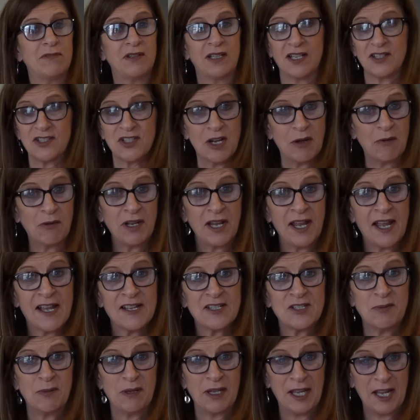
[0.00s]
That's not what he
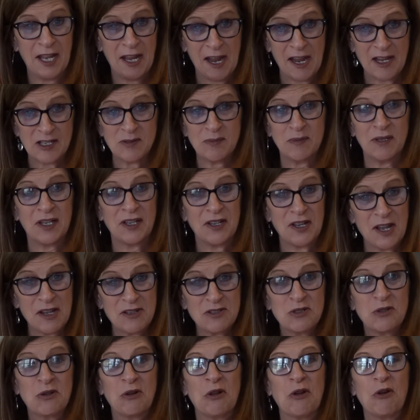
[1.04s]
asked me. He asked me a
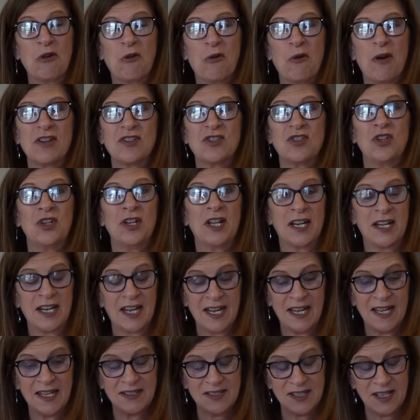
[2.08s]
yes or no question and I
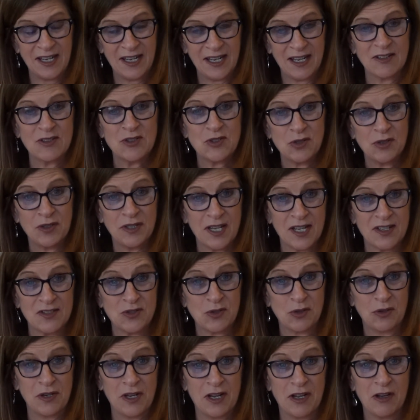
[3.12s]
had to answer
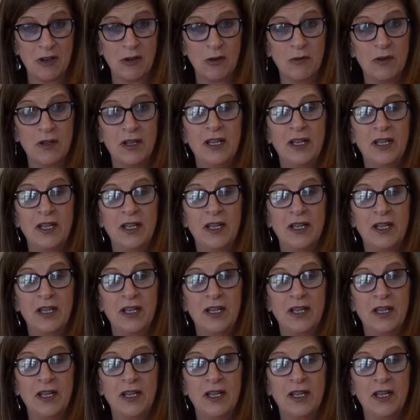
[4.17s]
yes or no.